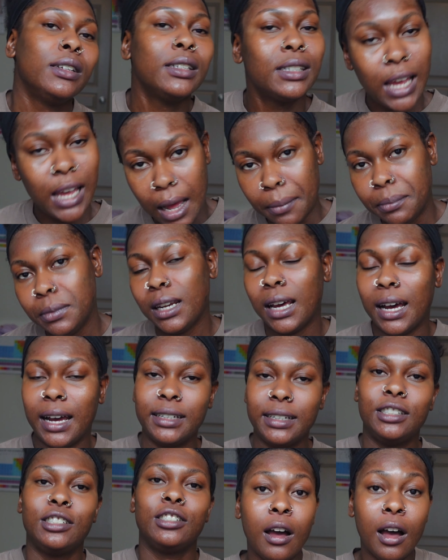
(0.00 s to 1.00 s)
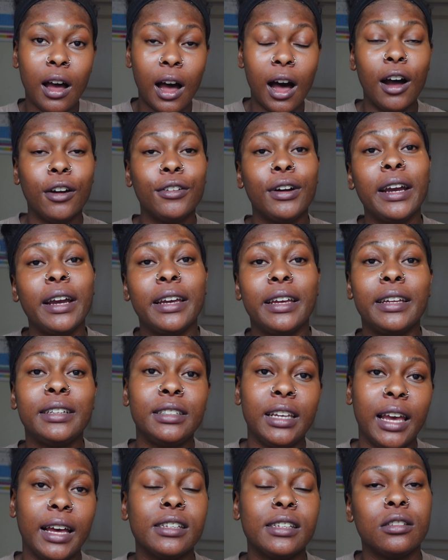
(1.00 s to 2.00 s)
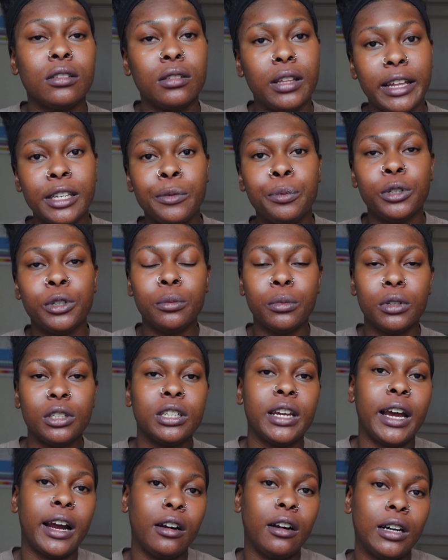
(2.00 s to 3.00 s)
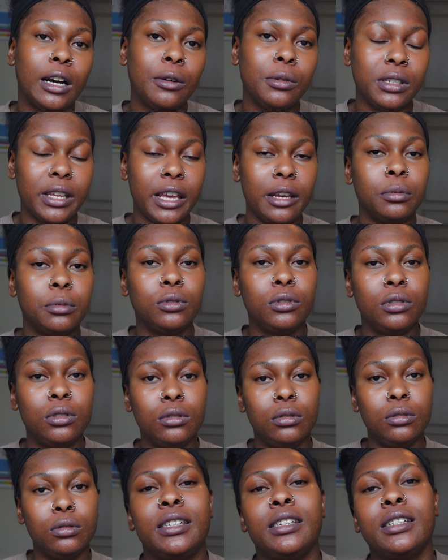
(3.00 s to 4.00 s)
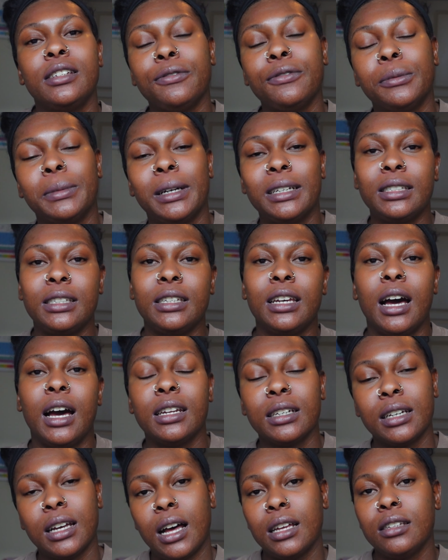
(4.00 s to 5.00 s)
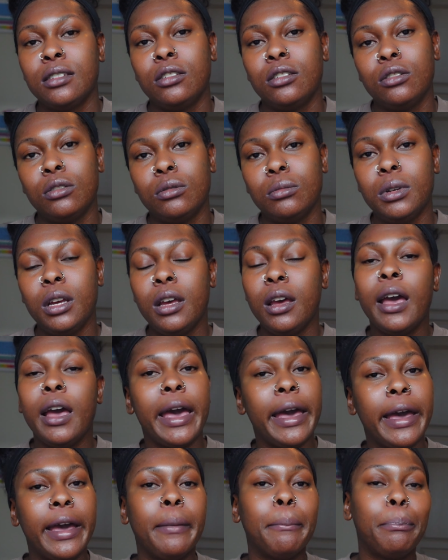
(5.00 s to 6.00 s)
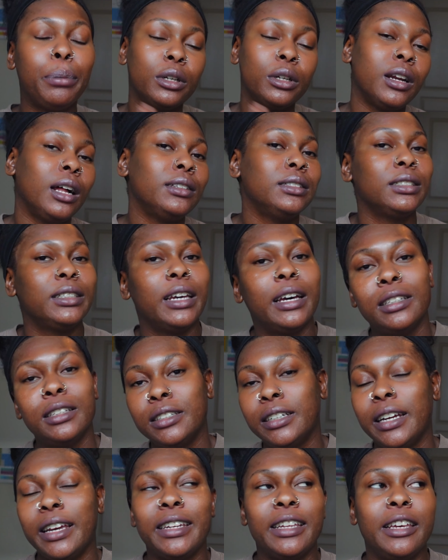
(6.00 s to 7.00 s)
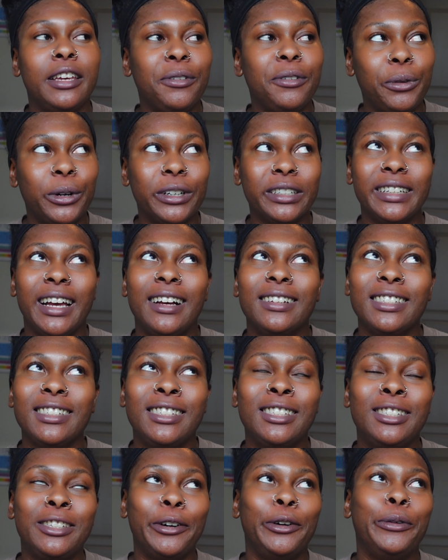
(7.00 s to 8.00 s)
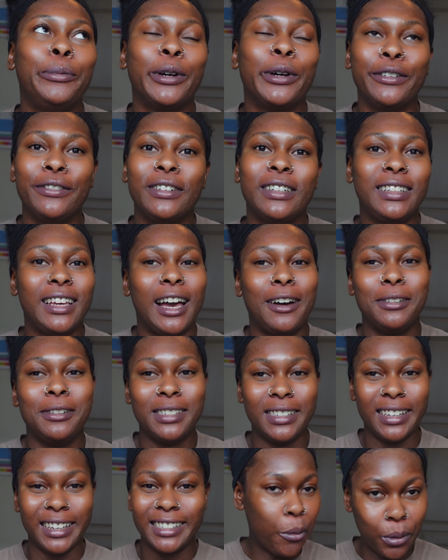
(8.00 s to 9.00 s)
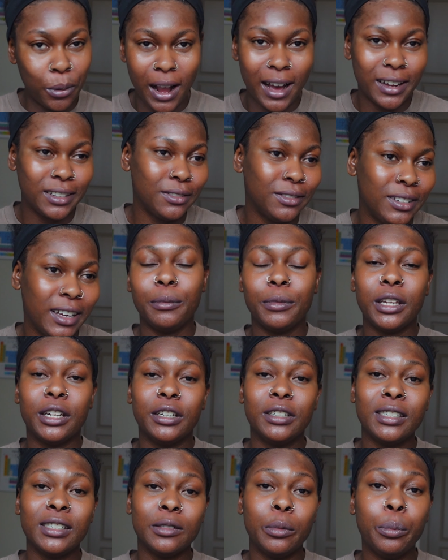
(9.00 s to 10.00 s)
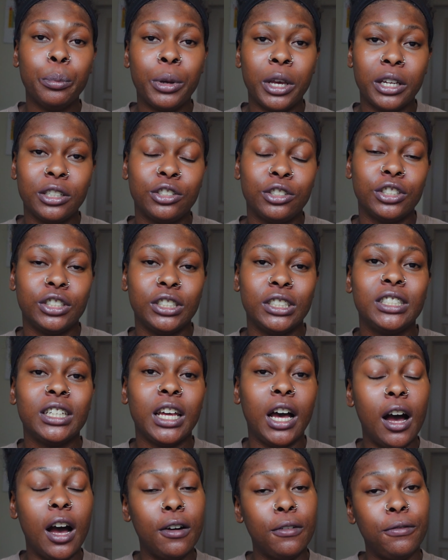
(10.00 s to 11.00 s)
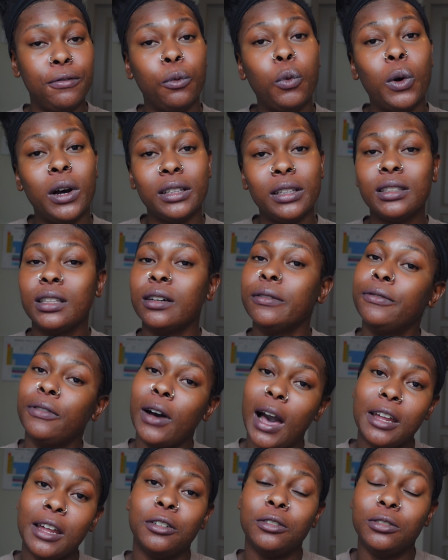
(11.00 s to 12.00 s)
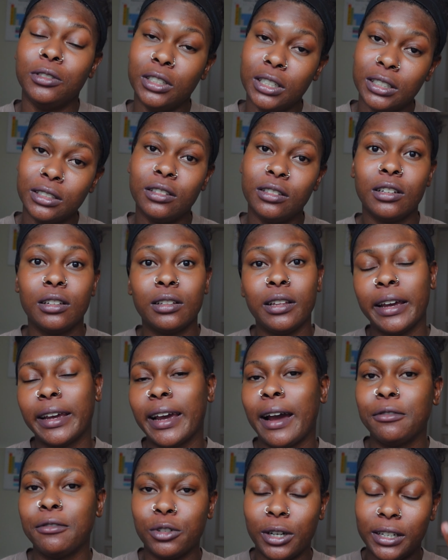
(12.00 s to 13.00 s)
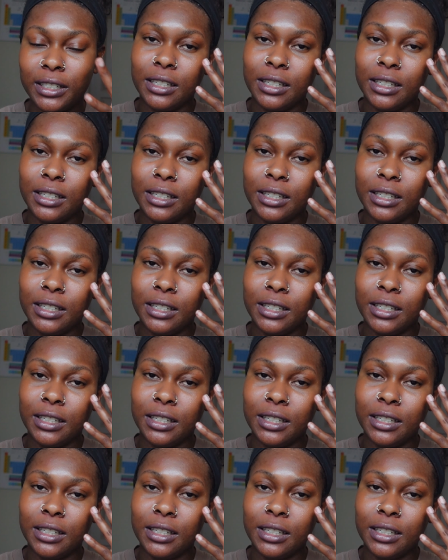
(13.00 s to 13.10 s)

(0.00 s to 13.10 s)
top notch. All right, and yeah, so that's pretty much how I was able to make it for my Tiana costume and put it all together, and it worked out so perfectly. I was like so proud of it. Here's some pictures of what the final look looked like after I